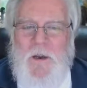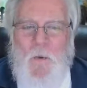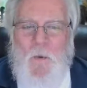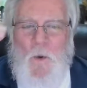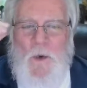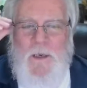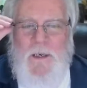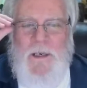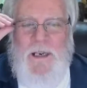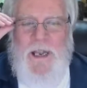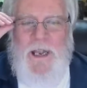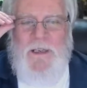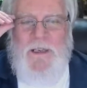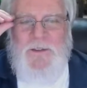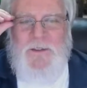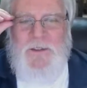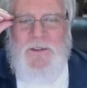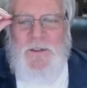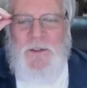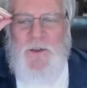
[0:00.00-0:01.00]
What it
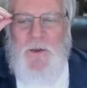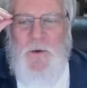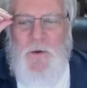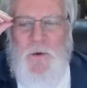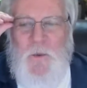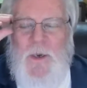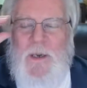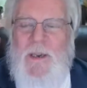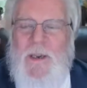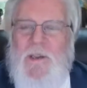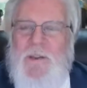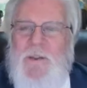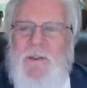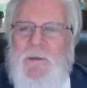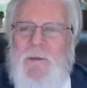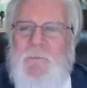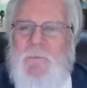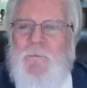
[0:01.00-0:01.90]
has to do with,